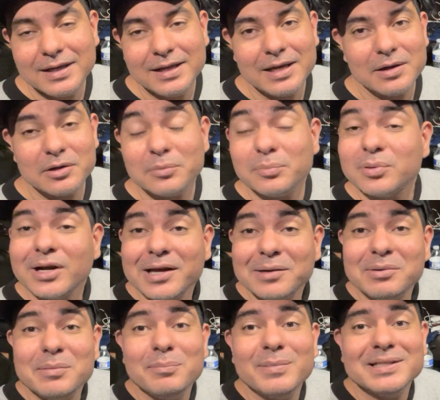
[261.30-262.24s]
it'll probably
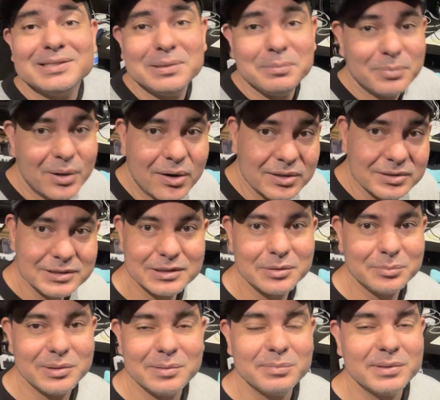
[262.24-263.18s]
be missing parts.
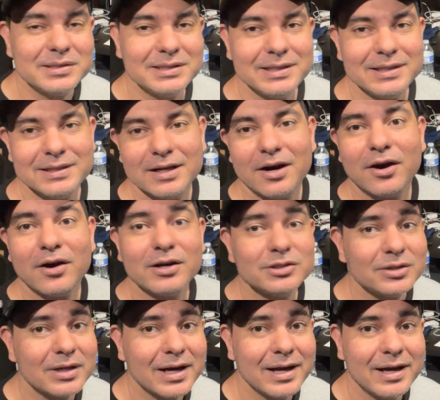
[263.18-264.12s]
It'll be missing a
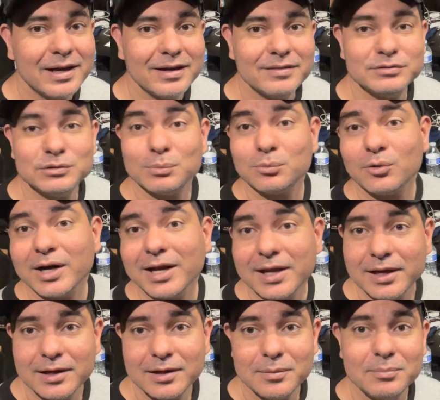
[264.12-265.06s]
hard drive, some
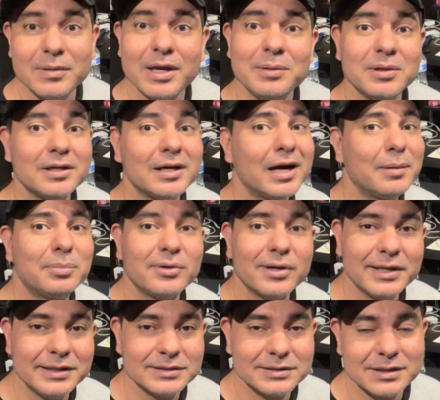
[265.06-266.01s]
RAM, maybe an
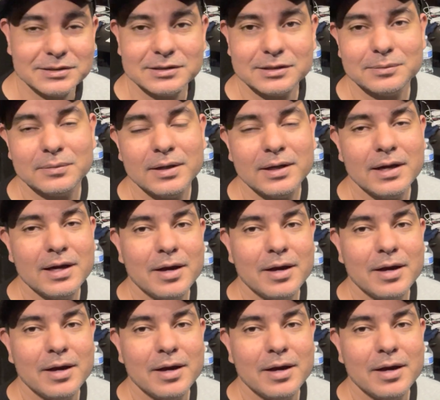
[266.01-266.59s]
operating system,